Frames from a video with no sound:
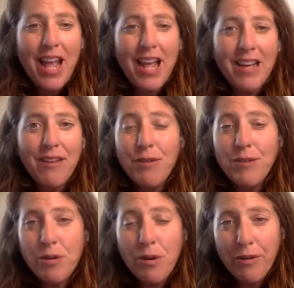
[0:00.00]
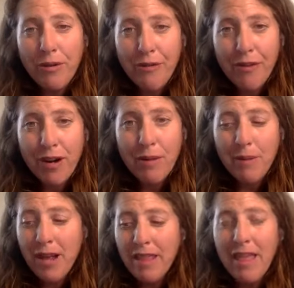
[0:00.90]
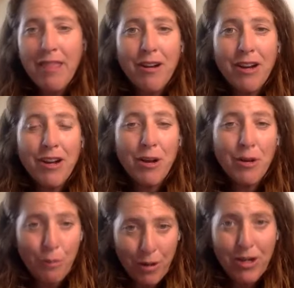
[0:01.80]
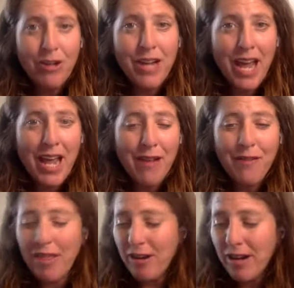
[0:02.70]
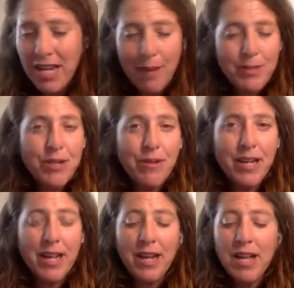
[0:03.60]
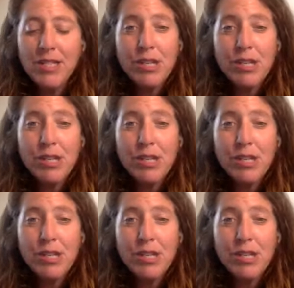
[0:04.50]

And if you don't hold firm, then they're going to know where you'll cave, and they're going to keep doing it.